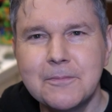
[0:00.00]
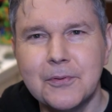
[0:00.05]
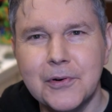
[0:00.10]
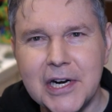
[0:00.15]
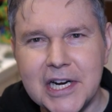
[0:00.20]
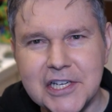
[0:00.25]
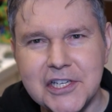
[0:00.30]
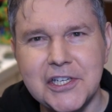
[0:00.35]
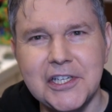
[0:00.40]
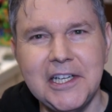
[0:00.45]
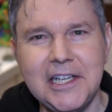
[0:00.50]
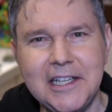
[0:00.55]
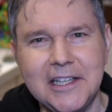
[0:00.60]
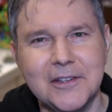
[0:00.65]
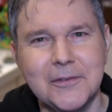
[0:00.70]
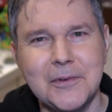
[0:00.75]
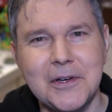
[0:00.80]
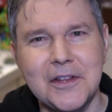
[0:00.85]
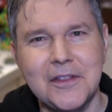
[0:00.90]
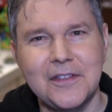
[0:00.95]

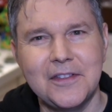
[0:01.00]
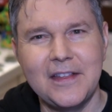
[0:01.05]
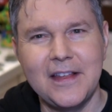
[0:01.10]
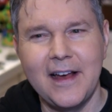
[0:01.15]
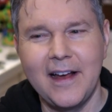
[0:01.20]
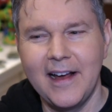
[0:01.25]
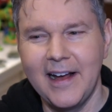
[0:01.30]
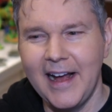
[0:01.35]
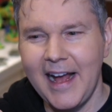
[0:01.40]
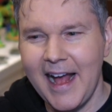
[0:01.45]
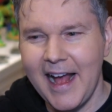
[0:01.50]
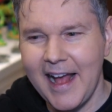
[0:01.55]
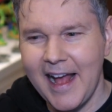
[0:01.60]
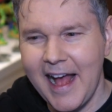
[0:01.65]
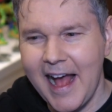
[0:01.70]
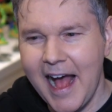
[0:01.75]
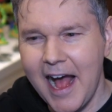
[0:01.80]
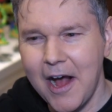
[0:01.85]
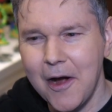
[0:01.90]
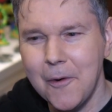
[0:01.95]
prescient with
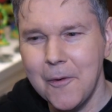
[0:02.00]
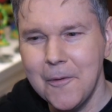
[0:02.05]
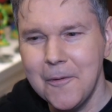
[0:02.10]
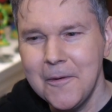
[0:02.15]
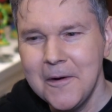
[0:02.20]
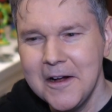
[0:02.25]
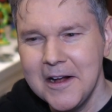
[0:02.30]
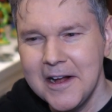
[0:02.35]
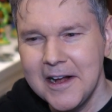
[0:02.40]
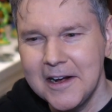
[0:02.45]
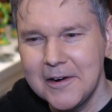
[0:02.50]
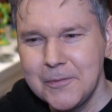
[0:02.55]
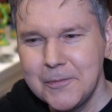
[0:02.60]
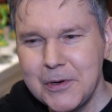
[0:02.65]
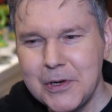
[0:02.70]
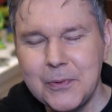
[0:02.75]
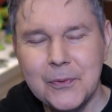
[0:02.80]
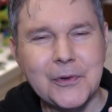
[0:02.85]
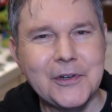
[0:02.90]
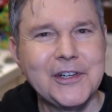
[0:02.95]
how
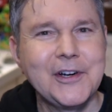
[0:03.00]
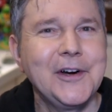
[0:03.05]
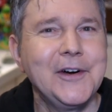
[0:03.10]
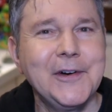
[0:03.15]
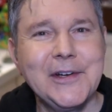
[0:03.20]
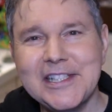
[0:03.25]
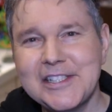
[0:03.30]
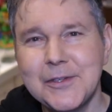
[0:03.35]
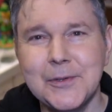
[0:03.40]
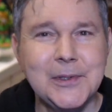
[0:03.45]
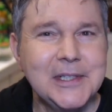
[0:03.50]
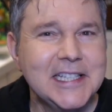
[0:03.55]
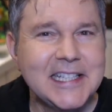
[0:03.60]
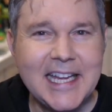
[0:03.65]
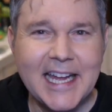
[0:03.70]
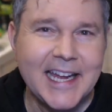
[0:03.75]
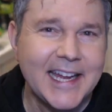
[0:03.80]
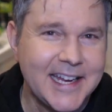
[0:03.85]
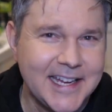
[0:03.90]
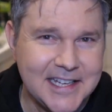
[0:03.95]
we were going to
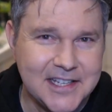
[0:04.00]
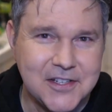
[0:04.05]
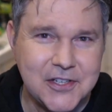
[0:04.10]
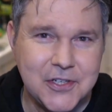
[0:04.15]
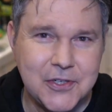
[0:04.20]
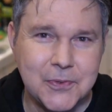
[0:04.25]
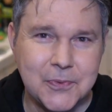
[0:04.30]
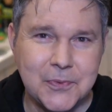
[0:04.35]
engage